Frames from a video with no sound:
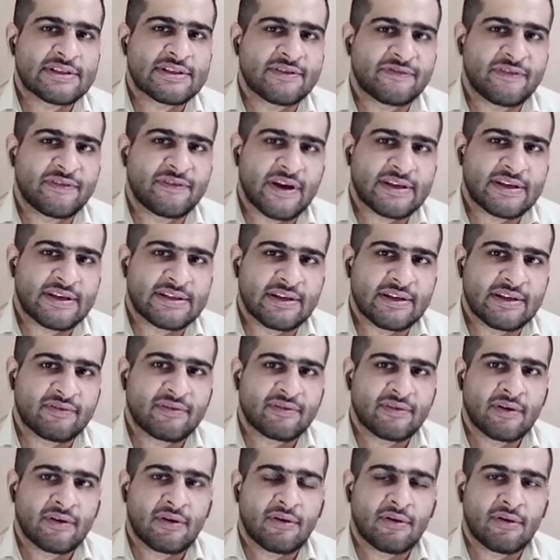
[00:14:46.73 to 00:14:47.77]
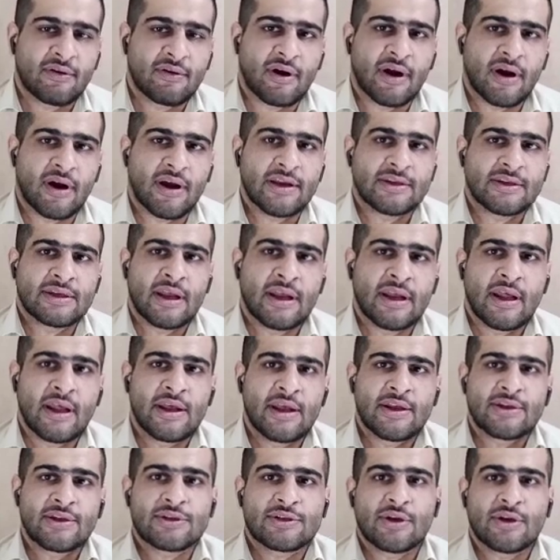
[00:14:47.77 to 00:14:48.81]
effective, right?
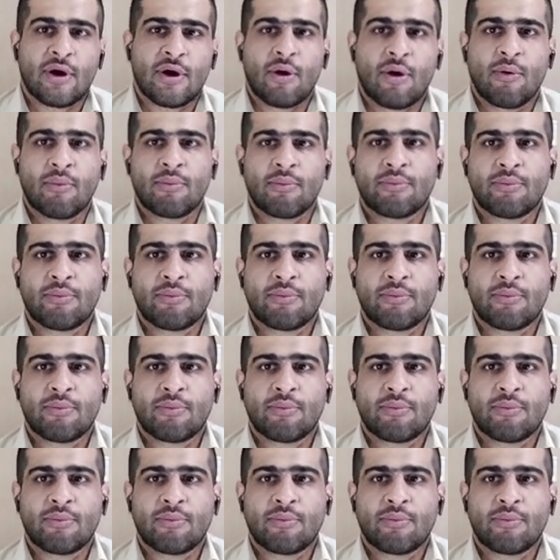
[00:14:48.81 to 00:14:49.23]
So